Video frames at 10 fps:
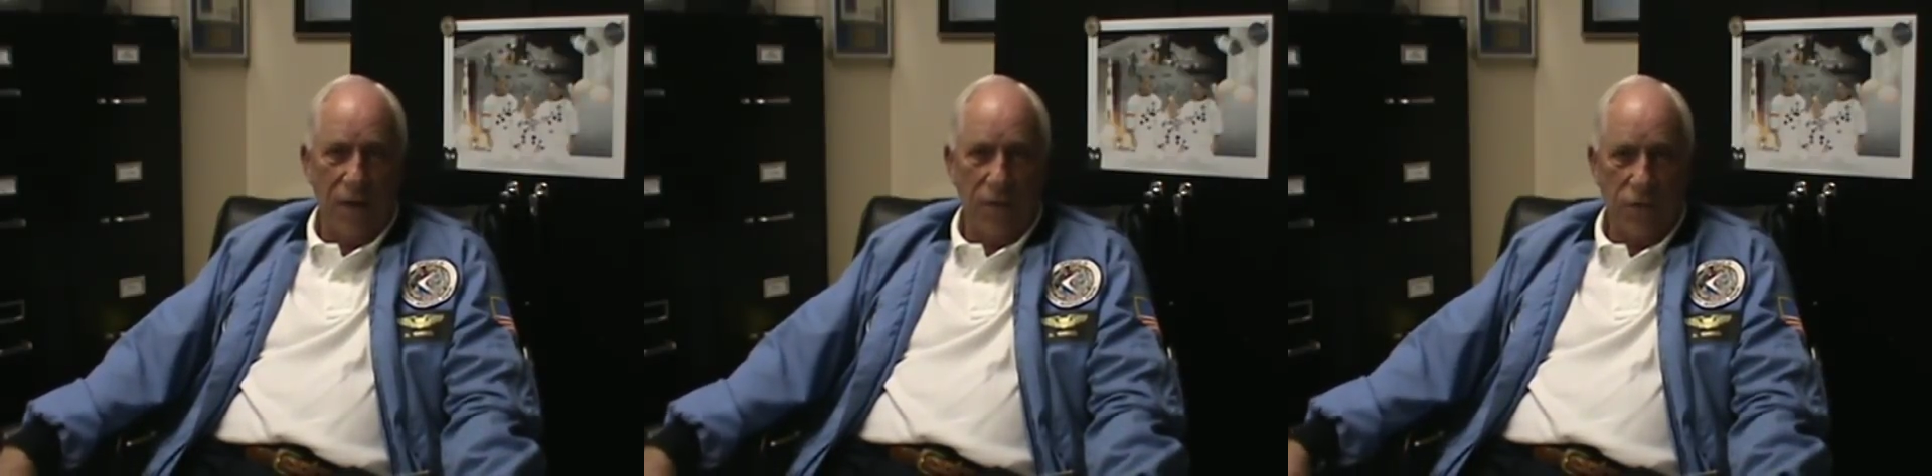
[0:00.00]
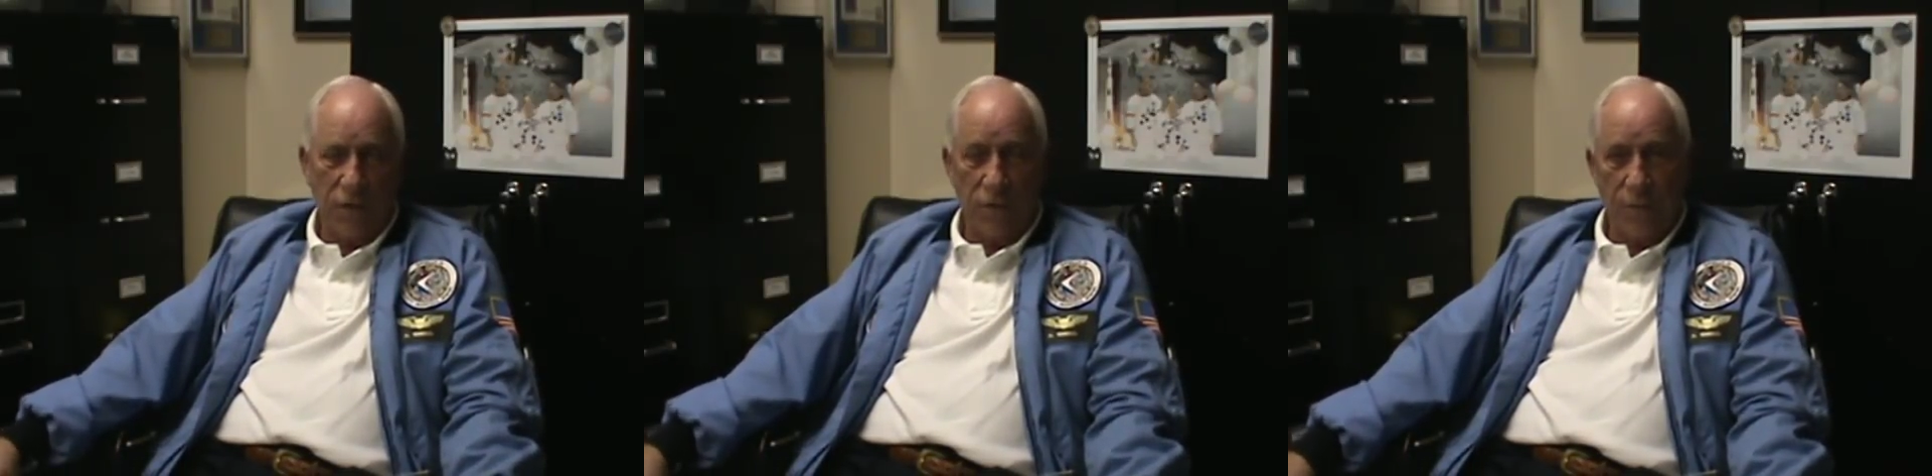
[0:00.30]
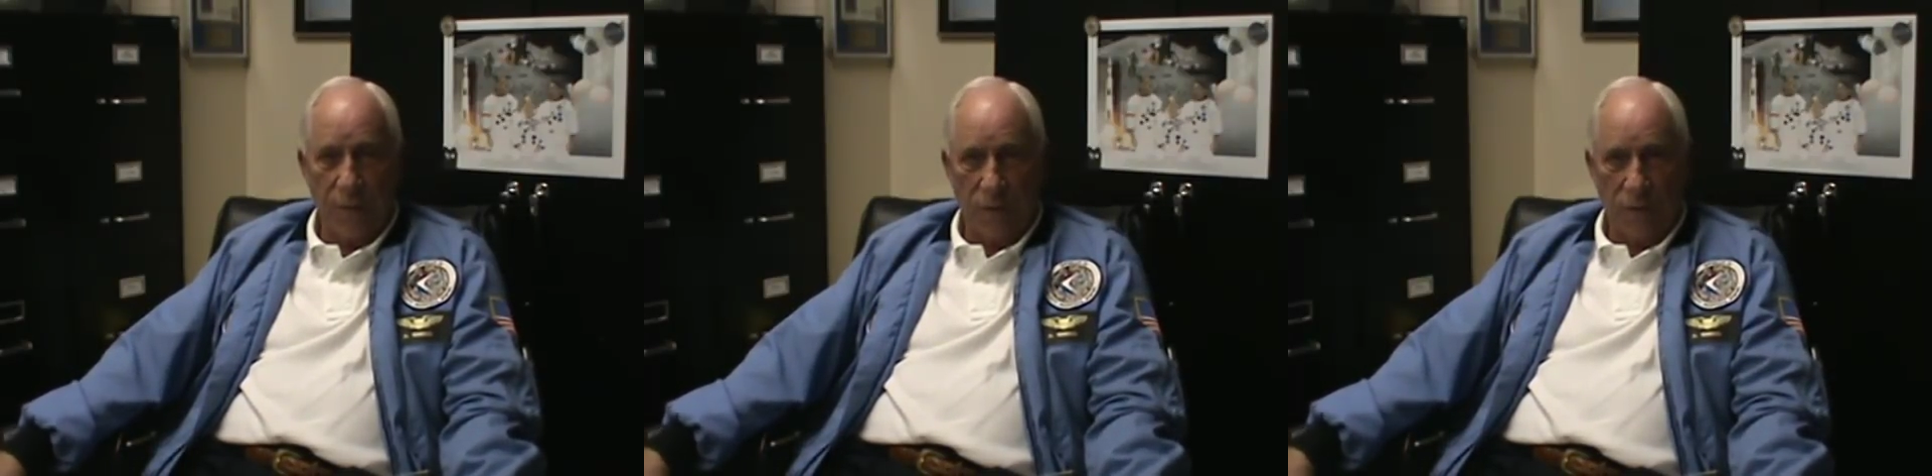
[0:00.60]
of the surface
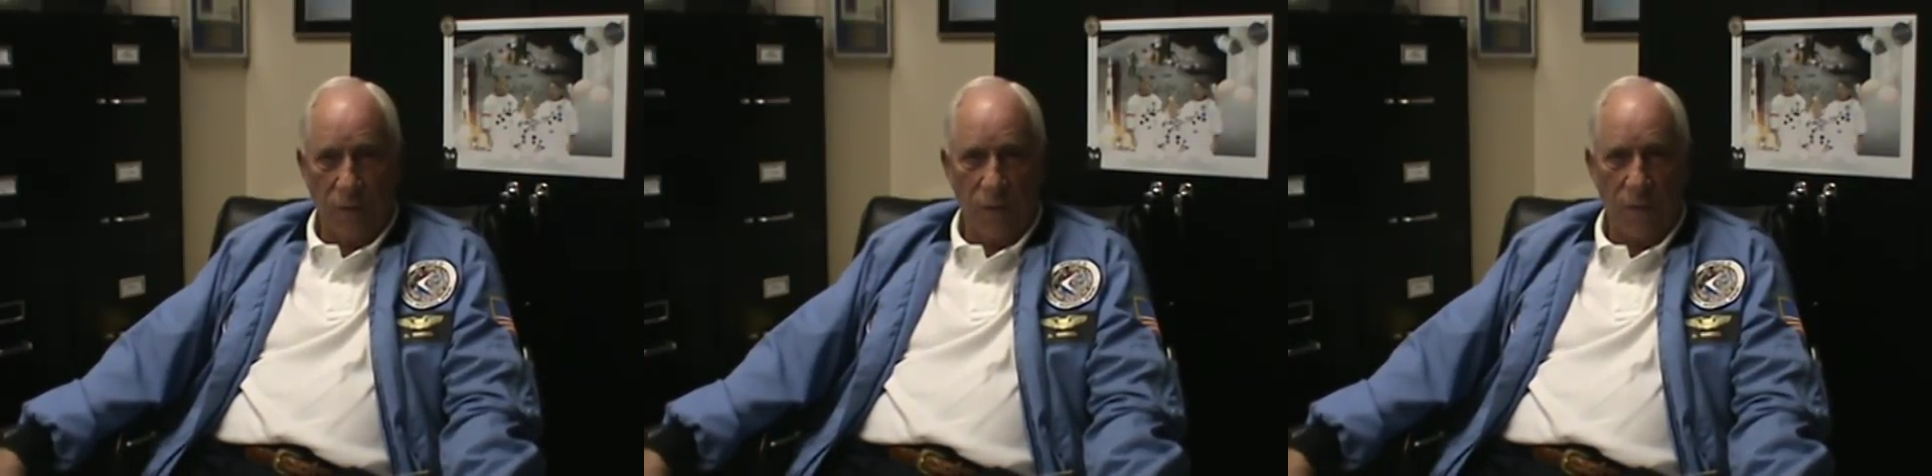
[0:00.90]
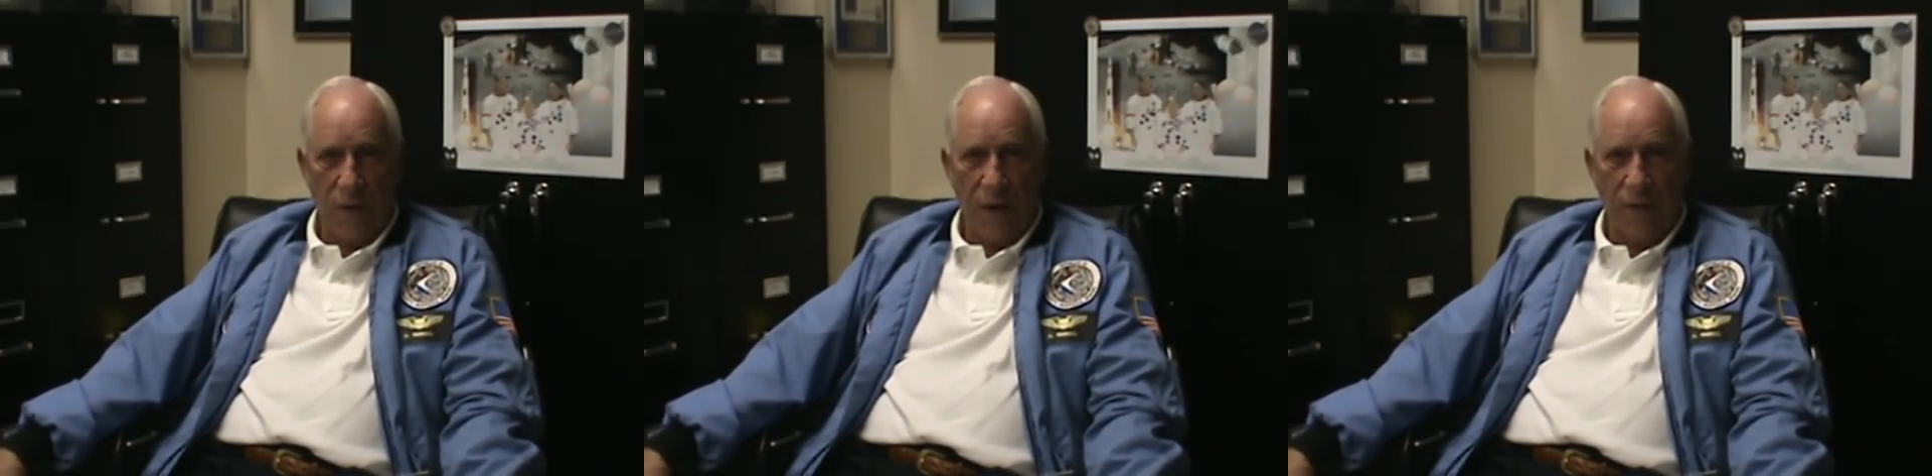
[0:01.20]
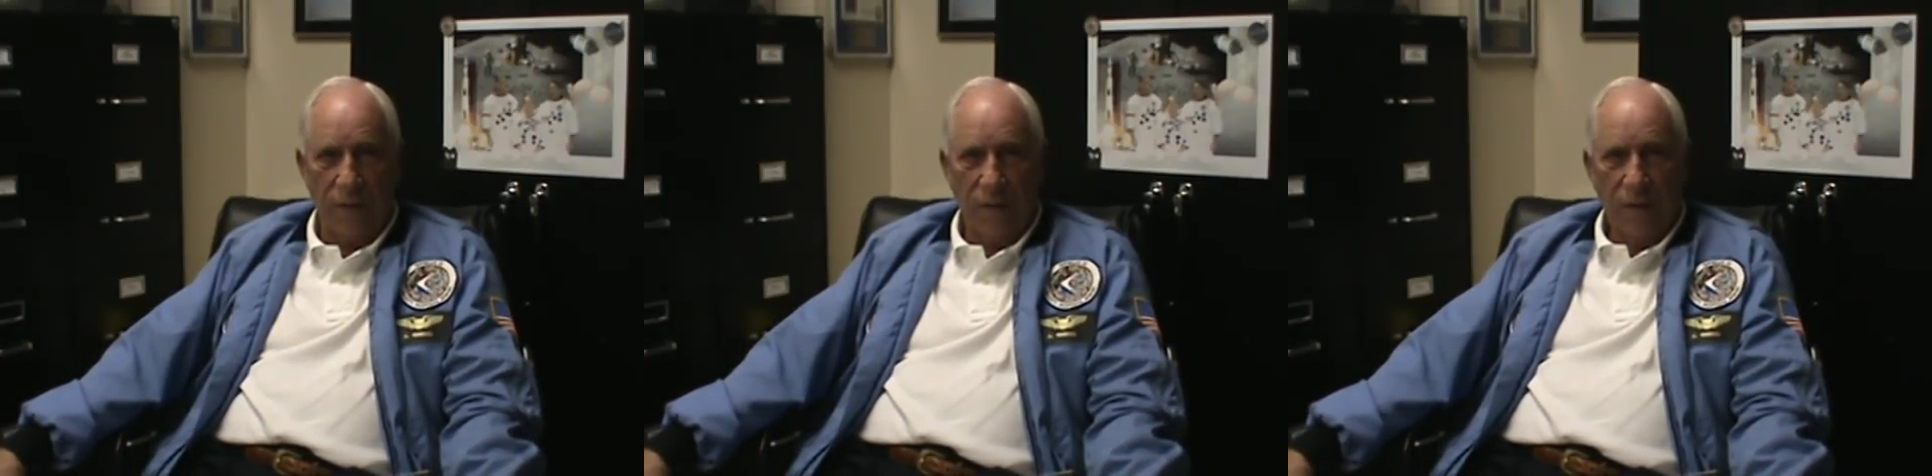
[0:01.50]
module and look
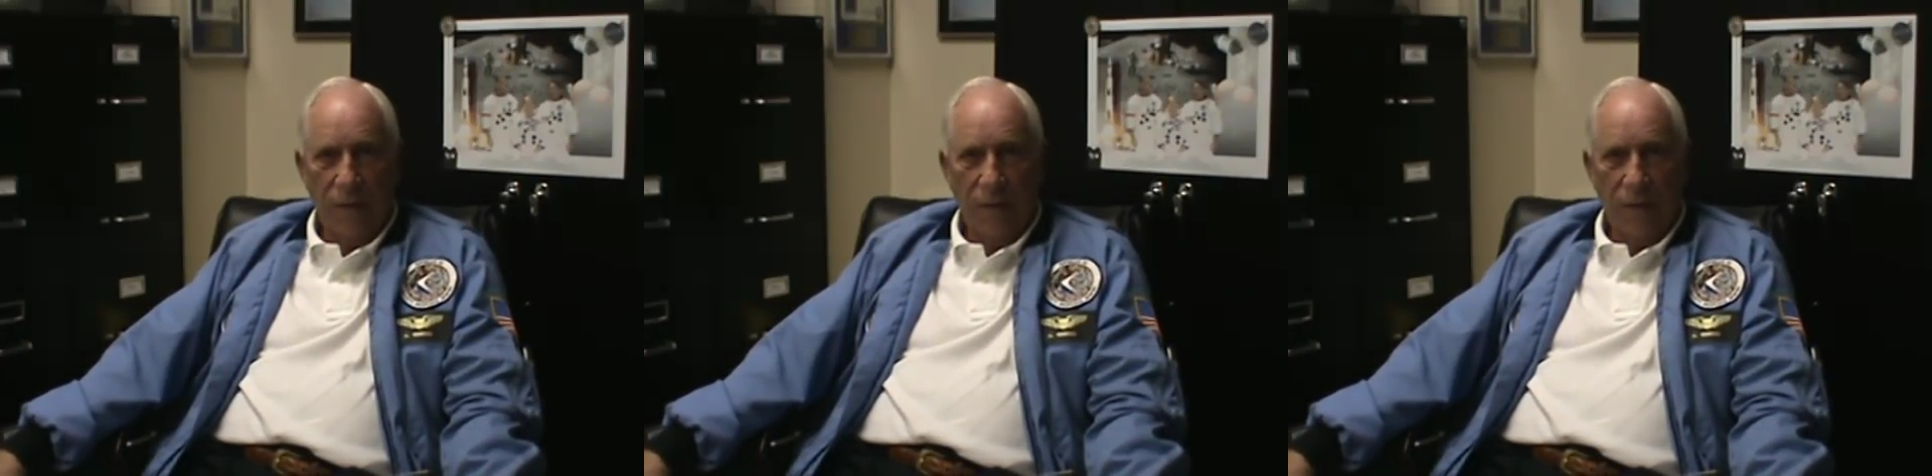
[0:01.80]
around.